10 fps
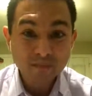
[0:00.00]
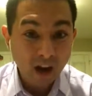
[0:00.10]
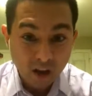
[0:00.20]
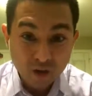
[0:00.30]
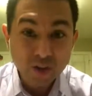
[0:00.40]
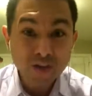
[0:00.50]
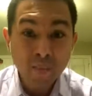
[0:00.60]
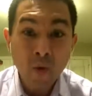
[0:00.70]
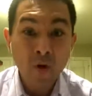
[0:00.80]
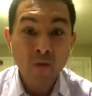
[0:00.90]
hundreds
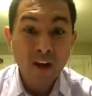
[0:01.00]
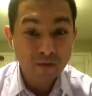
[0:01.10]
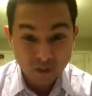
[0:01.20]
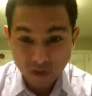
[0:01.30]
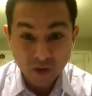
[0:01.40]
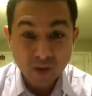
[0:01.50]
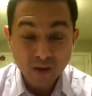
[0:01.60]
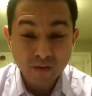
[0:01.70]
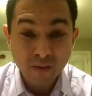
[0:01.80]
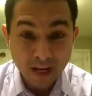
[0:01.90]
of more refugee
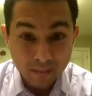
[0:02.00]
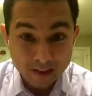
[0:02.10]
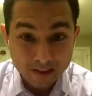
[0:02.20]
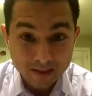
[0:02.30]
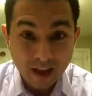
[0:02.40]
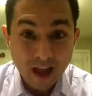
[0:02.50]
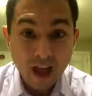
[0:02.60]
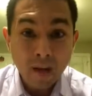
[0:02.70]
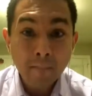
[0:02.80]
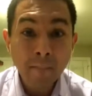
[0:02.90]
youth and families,
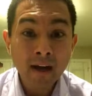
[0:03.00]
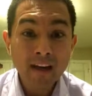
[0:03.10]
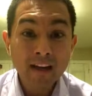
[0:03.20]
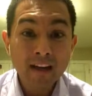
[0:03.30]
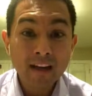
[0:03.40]
but